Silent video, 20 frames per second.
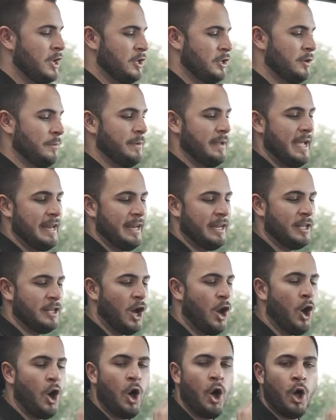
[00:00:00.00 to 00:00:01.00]
You'll be getting
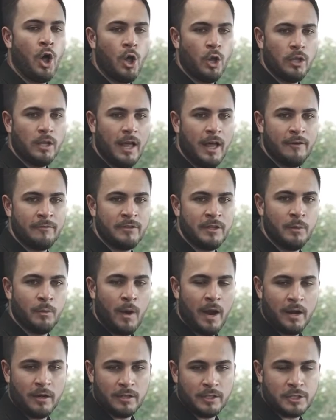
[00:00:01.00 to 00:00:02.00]
all of the
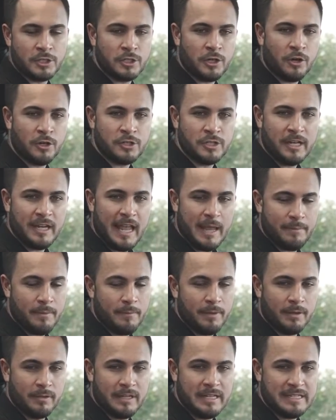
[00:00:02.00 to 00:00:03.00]
wireless charging
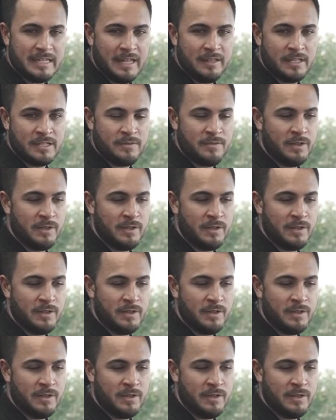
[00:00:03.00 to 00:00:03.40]
capabilities in this